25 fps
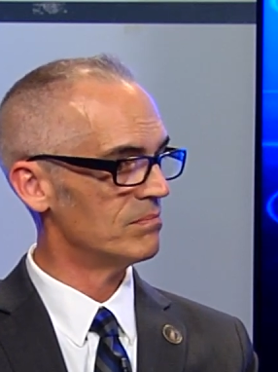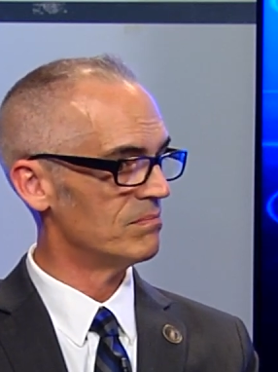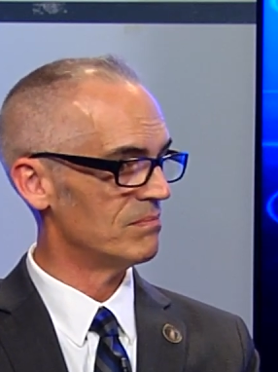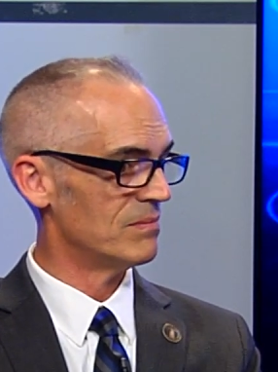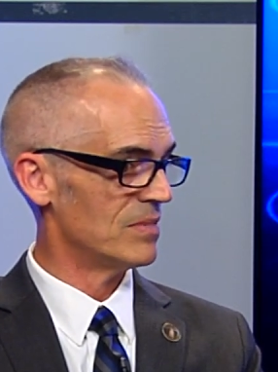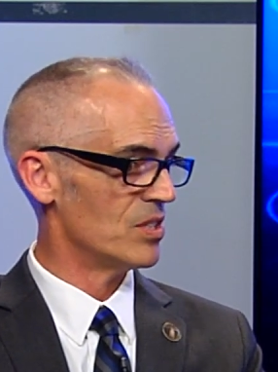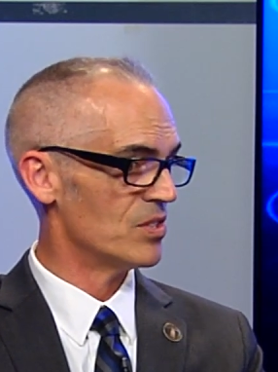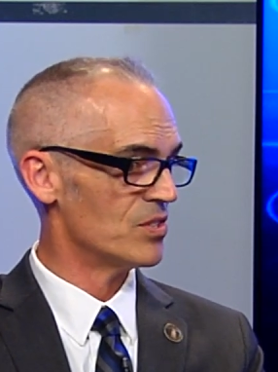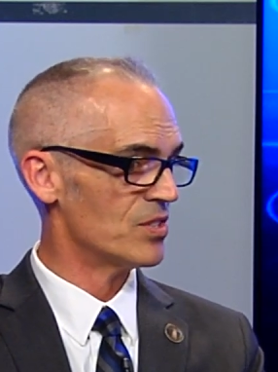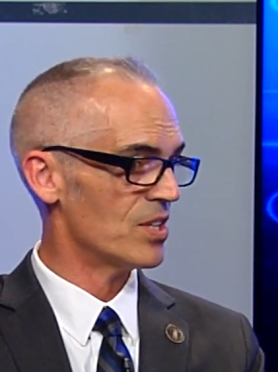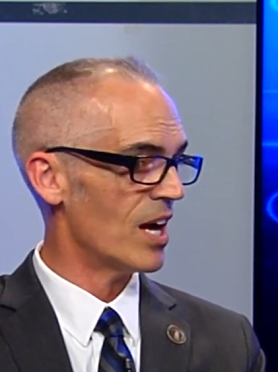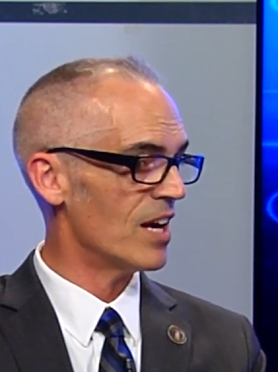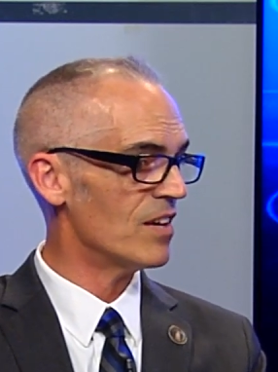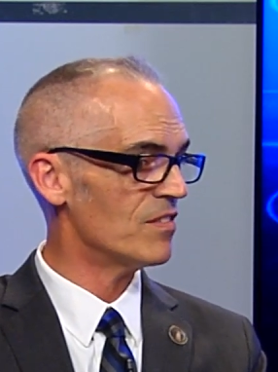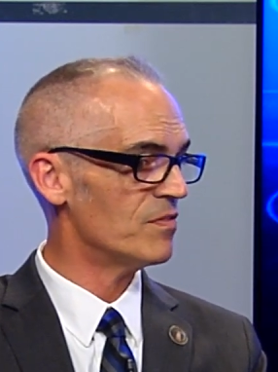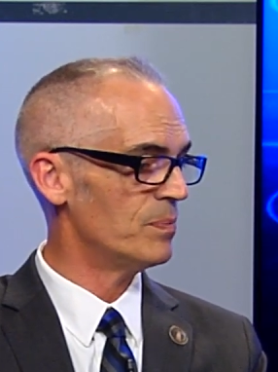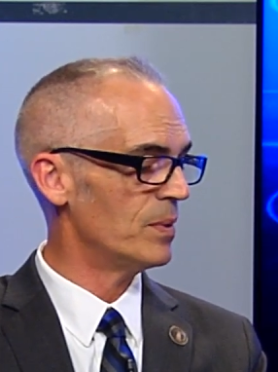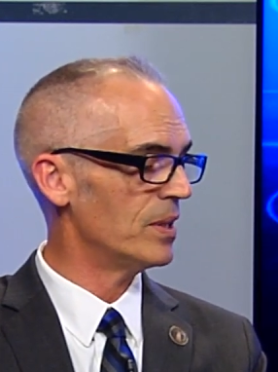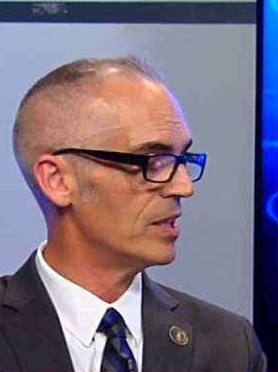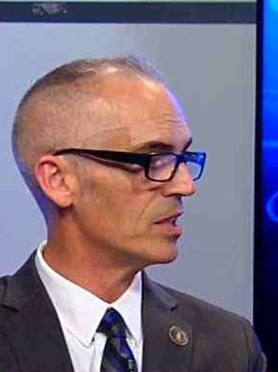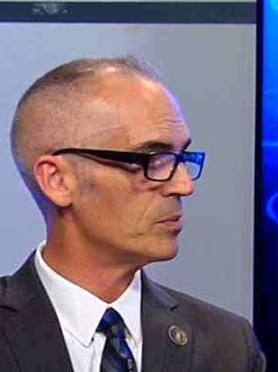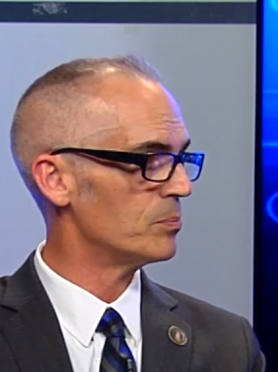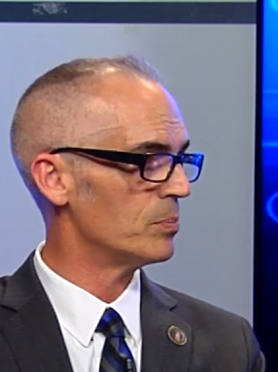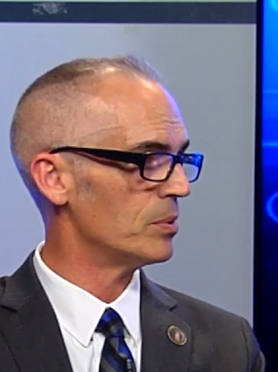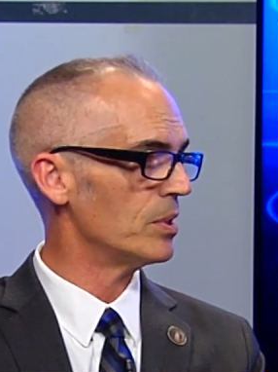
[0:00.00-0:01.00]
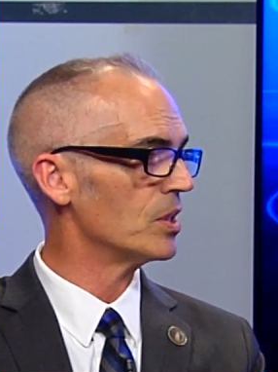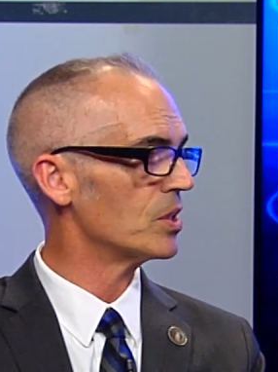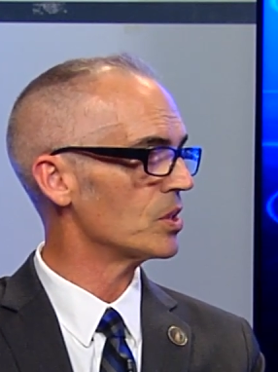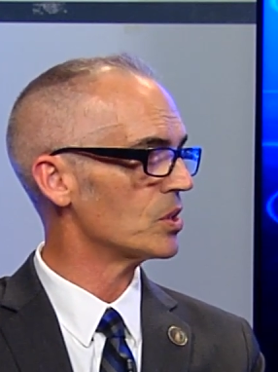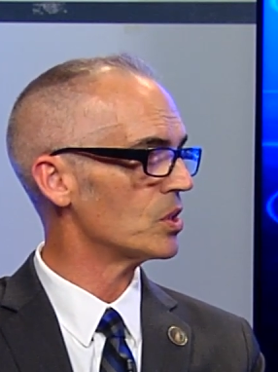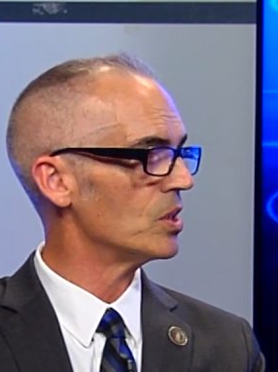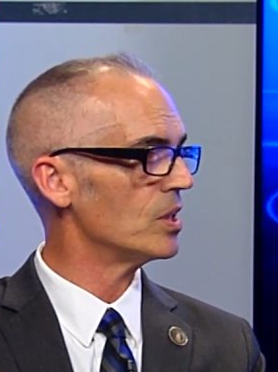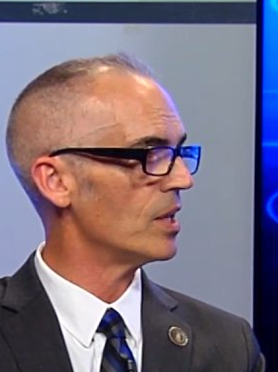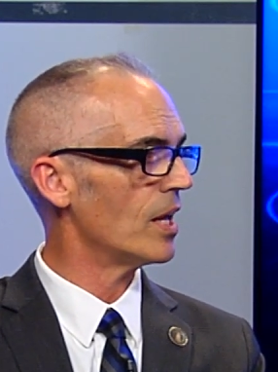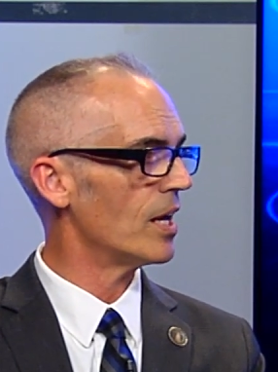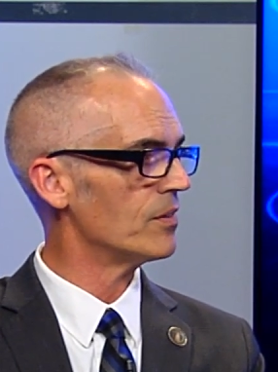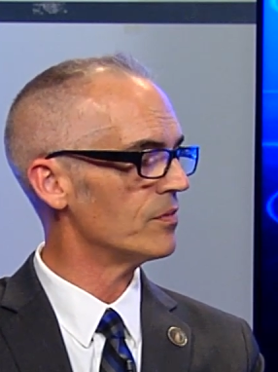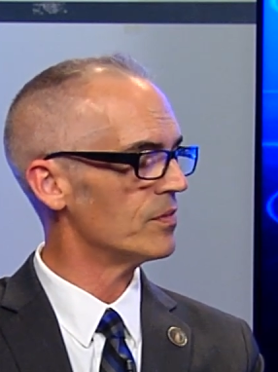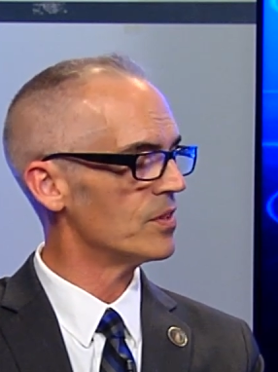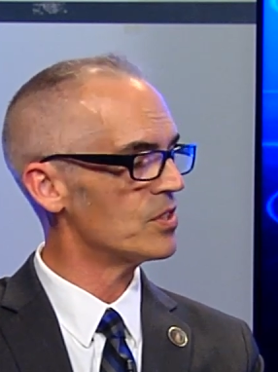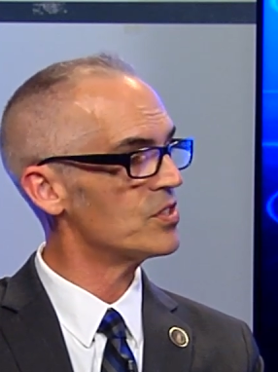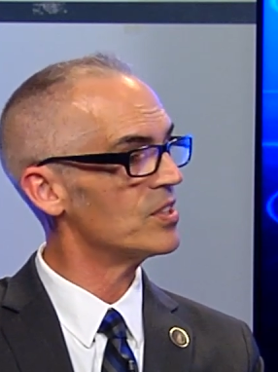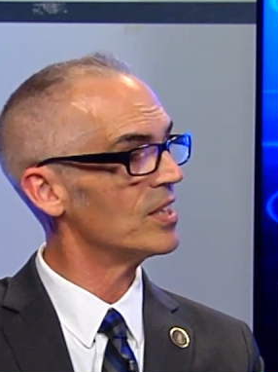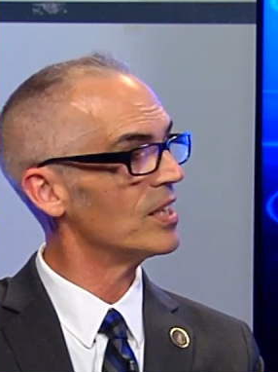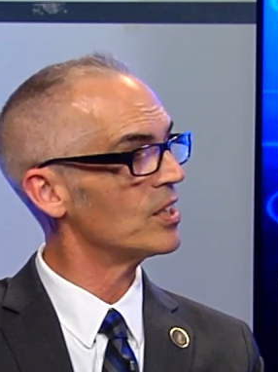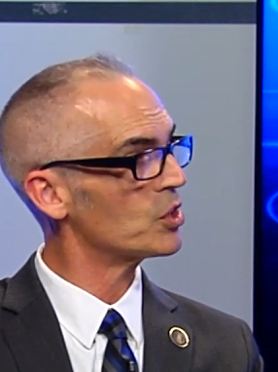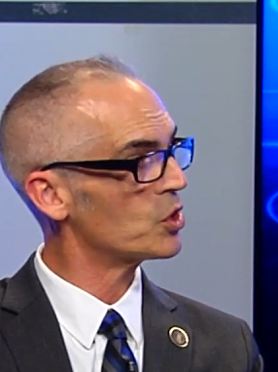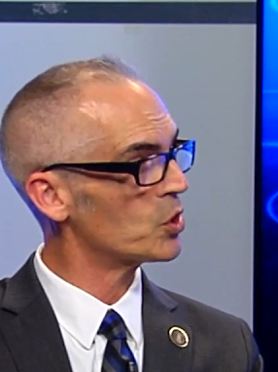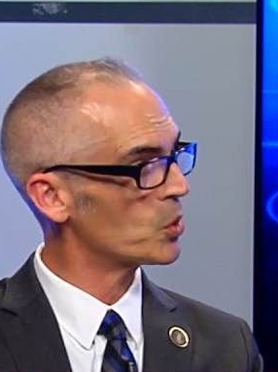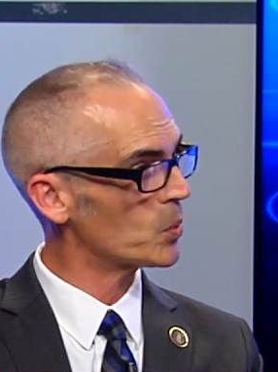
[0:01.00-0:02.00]
since I've been in political life is
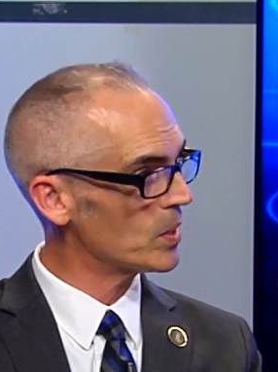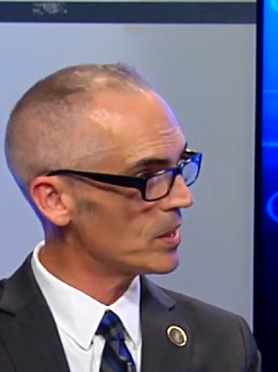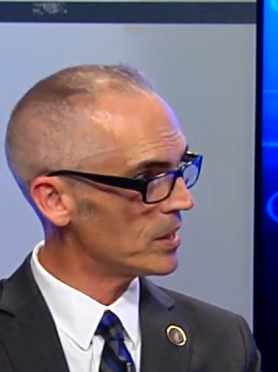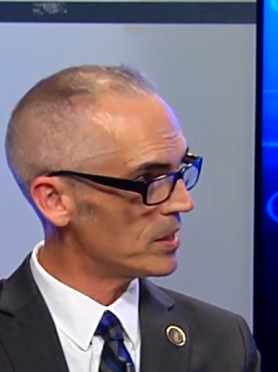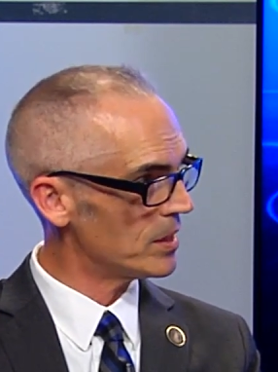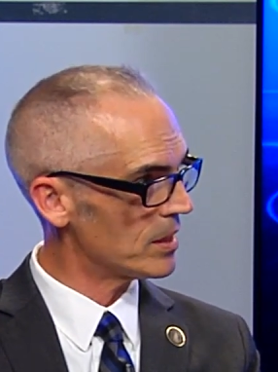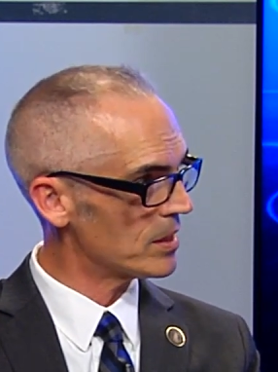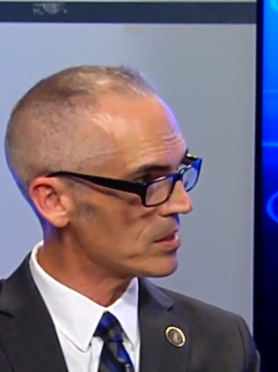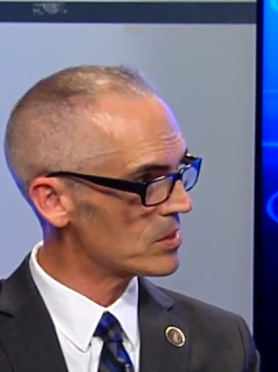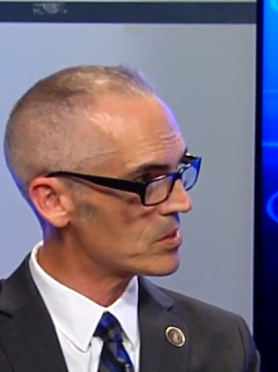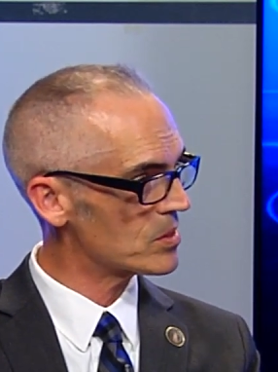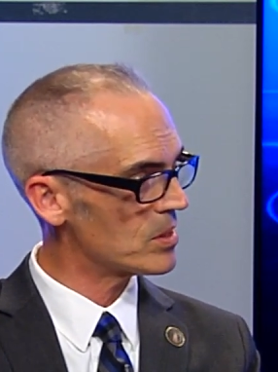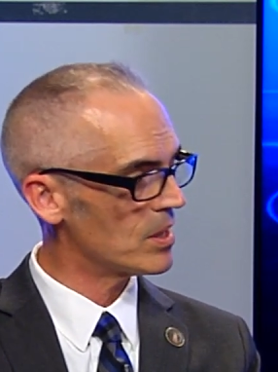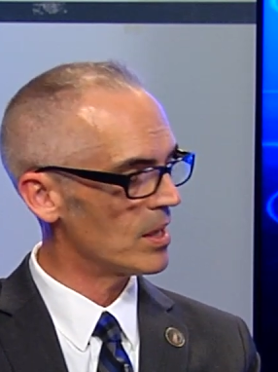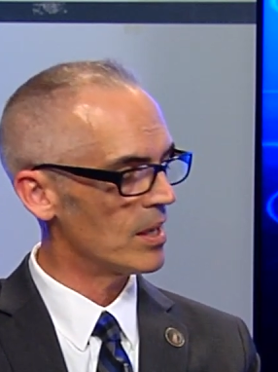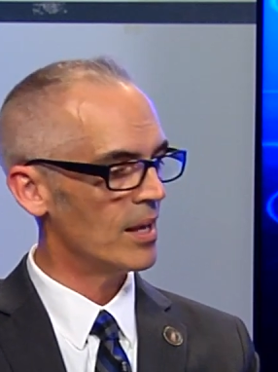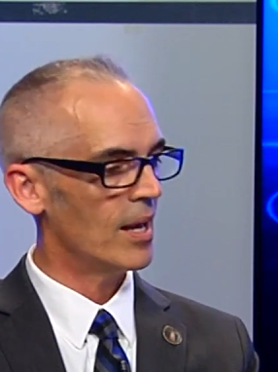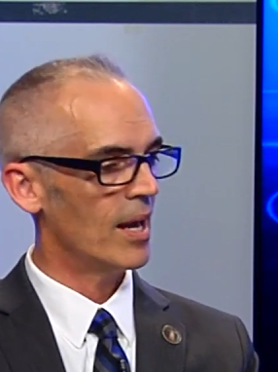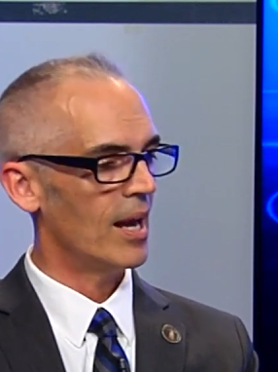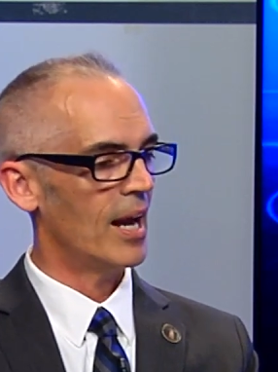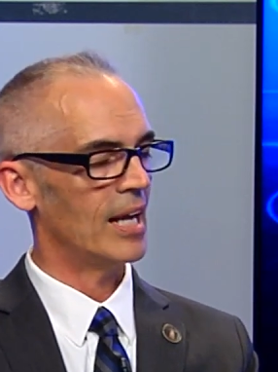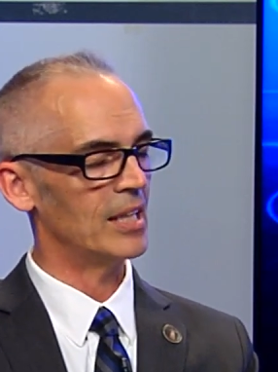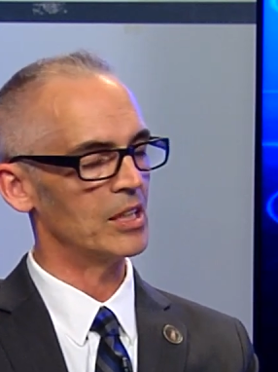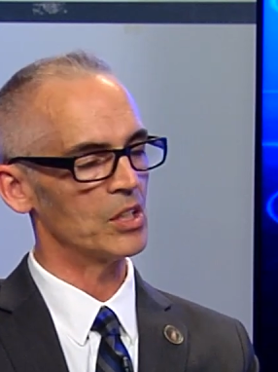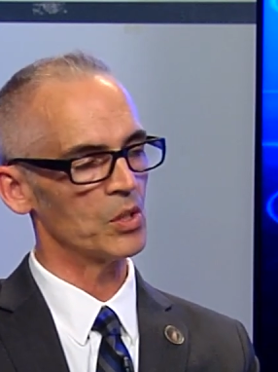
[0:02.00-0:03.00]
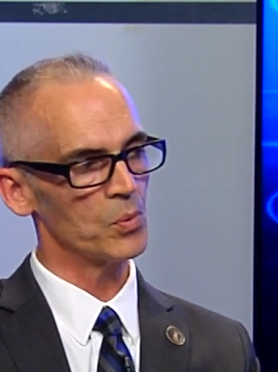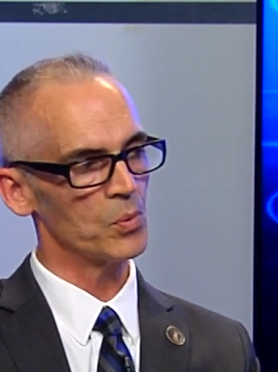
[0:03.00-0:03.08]
the ingredients and the